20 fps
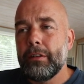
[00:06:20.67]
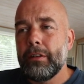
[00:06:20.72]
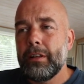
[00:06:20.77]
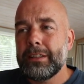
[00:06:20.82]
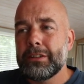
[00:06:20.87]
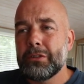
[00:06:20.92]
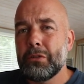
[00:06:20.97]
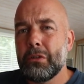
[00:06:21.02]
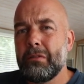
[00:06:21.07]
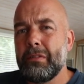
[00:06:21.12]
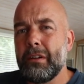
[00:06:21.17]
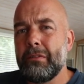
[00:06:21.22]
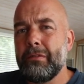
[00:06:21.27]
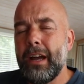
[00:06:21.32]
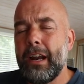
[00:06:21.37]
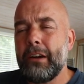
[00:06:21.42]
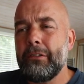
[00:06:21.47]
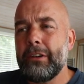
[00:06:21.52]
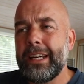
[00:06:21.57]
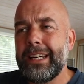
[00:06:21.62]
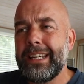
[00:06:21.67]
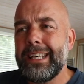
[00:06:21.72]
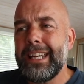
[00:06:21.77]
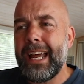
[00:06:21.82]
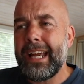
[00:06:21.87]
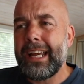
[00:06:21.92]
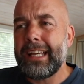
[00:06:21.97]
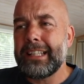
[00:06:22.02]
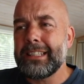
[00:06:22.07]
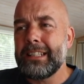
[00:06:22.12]
It's sort of a very
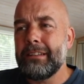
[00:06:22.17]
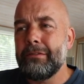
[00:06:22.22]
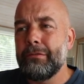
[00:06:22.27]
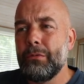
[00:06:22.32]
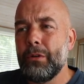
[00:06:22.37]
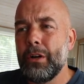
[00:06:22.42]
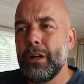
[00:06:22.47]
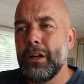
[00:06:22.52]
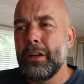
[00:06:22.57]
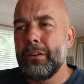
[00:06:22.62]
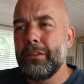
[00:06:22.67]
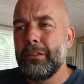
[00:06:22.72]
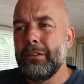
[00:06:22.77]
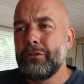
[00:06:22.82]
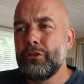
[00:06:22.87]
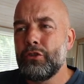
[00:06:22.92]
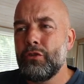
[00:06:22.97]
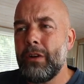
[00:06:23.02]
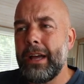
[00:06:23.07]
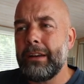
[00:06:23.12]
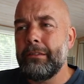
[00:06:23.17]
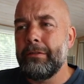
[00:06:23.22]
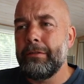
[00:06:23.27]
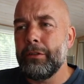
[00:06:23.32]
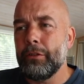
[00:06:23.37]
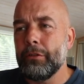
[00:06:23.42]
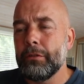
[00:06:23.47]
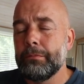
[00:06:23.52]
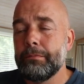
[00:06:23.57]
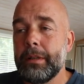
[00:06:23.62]
negative word,
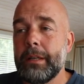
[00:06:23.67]
dreadful.